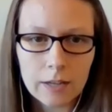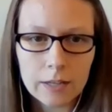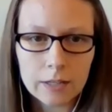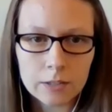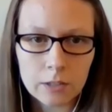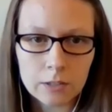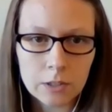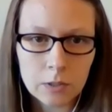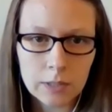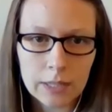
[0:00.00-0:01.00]
It has
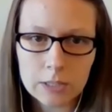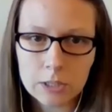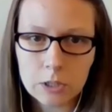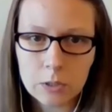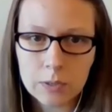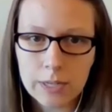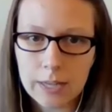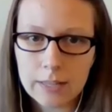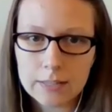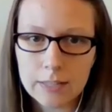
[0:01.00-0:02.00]
also led
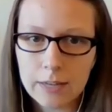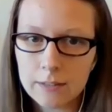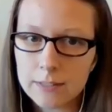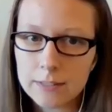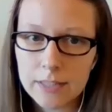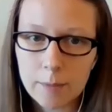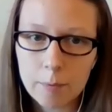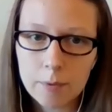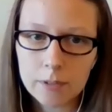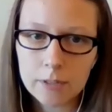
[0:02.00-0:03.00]
to enhanced
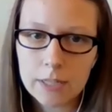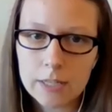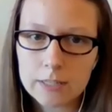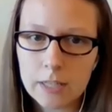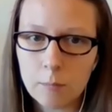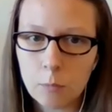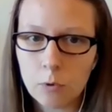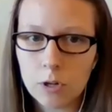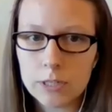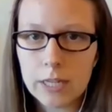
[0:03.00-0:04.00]
analysis capabilities
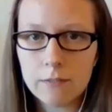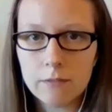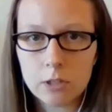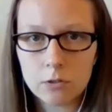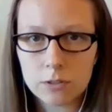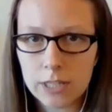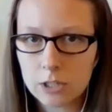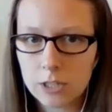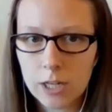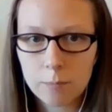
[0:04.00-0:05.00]
and more data
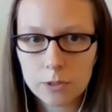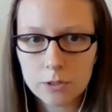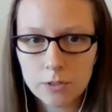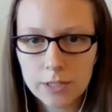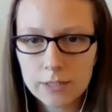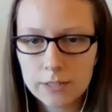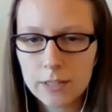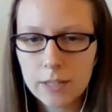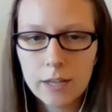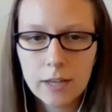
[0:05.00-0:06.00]
visualization
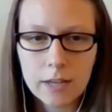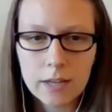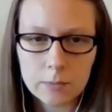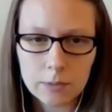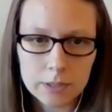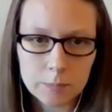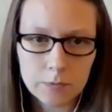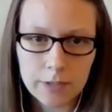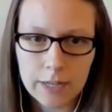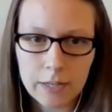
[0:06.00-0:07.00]
opportunities, as
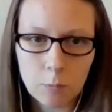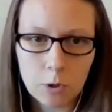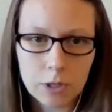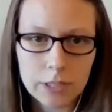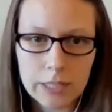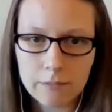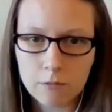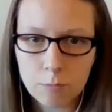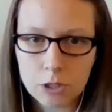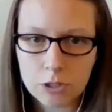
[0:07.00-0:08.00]
well as provided more
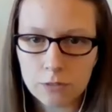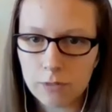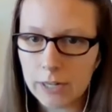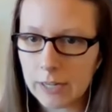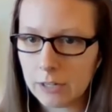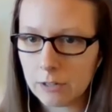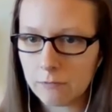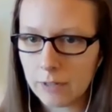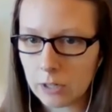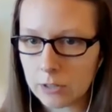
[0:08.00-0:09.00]
key information right
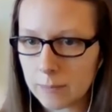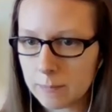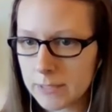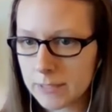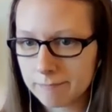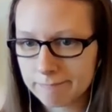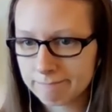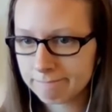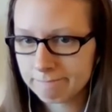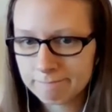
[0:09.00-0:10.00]
at your fingertips.
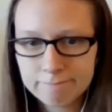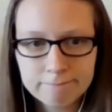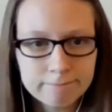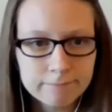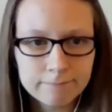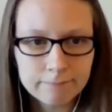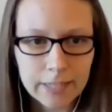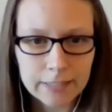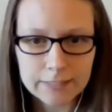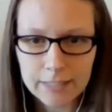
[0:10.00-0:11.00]

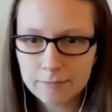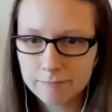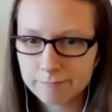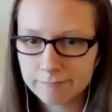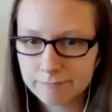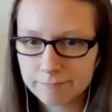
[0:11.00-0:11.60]
Next slide.